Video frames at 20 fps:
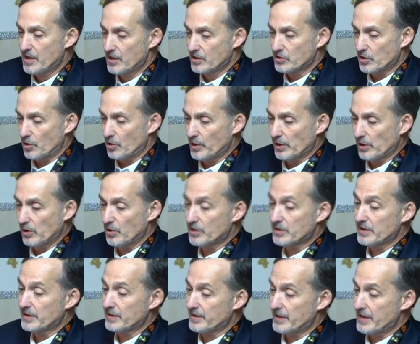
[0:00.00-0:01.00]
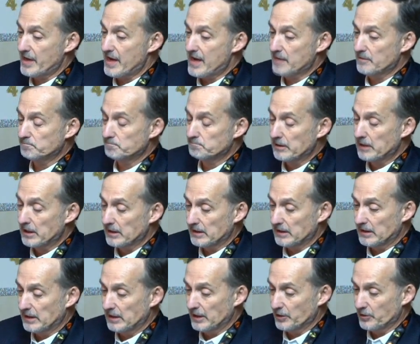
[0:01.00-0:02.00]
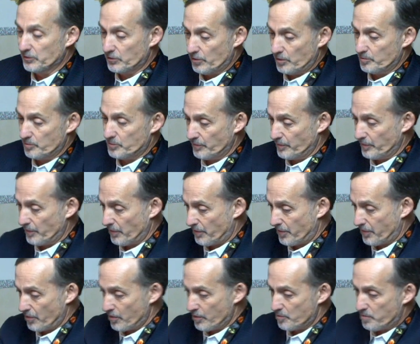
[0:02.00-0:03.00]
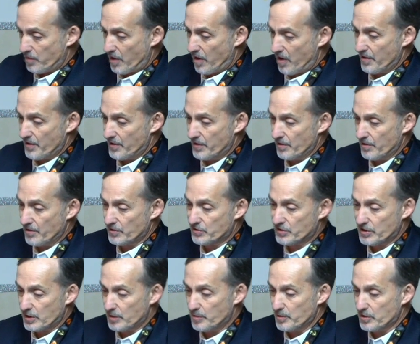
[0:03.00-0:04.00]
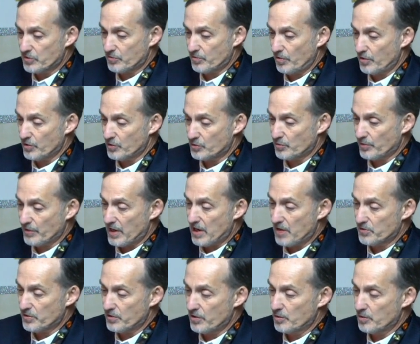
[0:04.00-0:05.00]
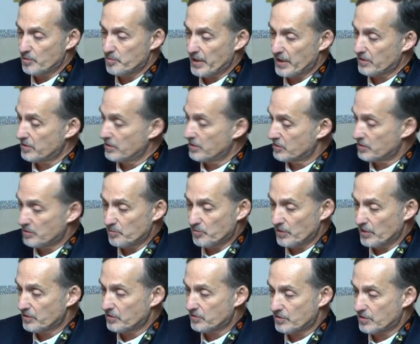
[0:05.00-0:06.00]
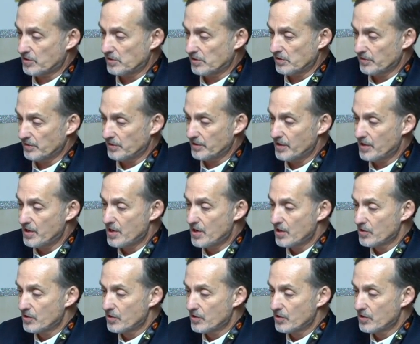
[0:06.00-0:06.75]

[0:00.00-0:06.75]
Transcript: So we looked at that in terms of the third bar here, ischemic strokes without known mechanism, which clearly